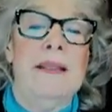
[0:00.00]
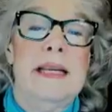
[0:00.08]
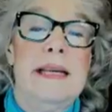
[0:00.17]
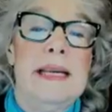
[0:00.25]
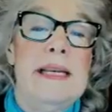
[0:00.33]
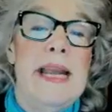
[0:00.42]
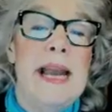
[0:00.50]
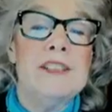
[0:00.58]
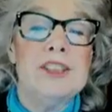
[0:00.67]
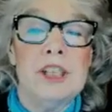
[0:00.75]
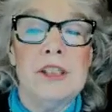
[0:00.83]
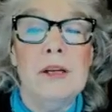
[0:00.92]
The
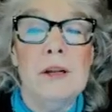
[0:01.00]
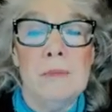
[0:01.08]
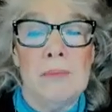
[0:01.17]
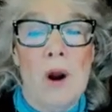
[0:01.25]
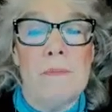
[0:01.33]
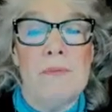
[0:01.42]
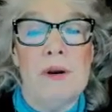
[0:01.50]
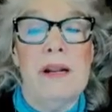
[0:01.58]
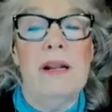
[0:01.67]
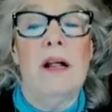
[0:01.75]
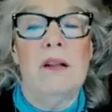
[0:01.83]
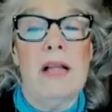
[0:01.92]
connection
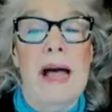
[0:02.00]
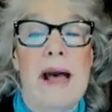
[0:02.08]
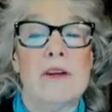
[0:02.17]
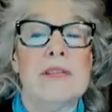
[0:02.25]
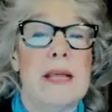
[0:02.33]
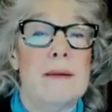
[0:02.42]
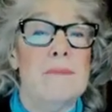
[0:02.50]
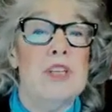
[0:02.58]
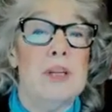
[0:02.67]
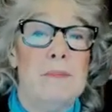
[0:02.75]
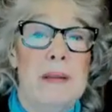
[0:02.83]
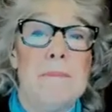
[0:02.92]
property allows them
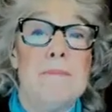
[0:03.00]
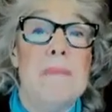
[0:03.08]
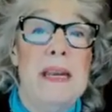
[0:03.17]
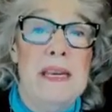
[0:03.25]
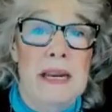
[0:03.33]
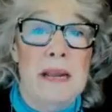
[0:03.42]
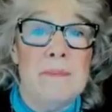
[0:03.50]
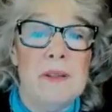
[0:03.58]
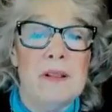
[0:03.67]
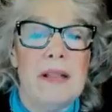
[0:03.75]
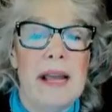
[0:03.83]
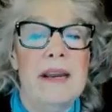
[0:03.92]
to be
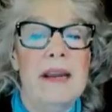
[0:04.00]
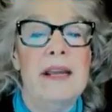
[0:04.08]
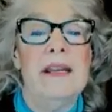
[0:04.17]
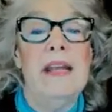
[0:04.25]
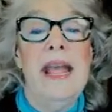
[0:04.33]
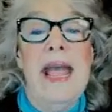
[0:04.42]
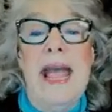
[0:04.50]
manipulated